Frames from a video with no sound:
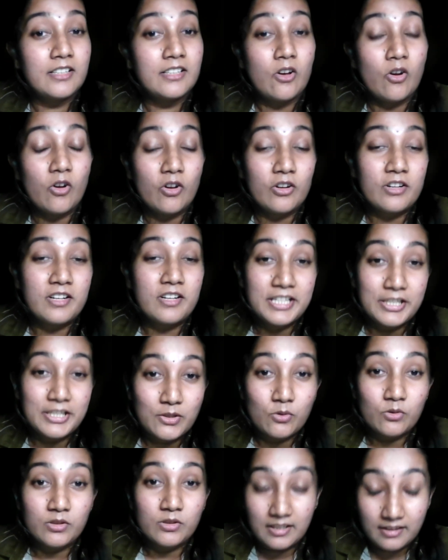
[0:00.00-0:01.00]
already told
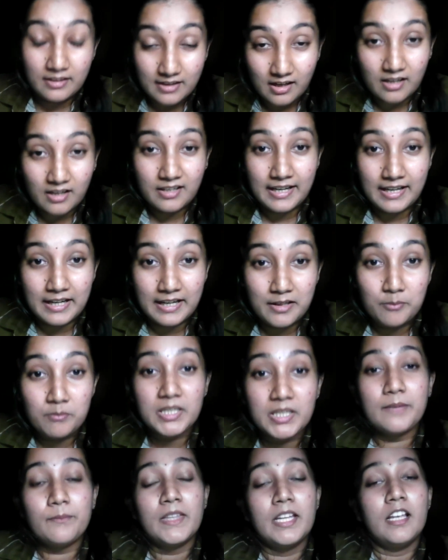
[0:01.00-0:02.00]
the Khan Academy
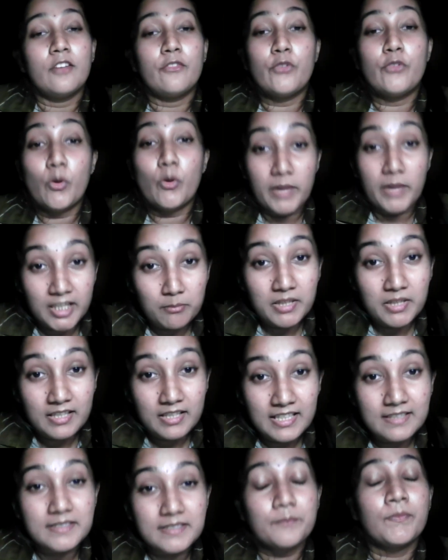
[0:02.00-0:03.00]
for
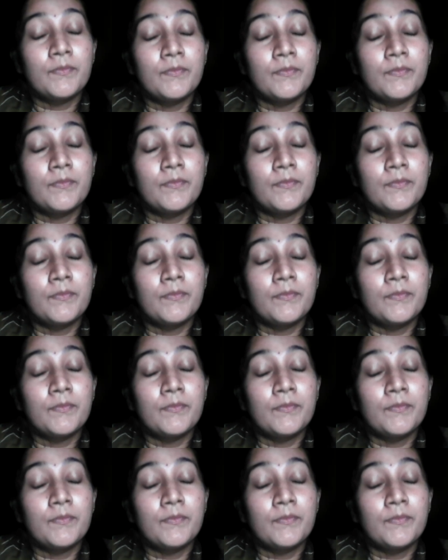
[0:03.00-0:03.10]
mathematics.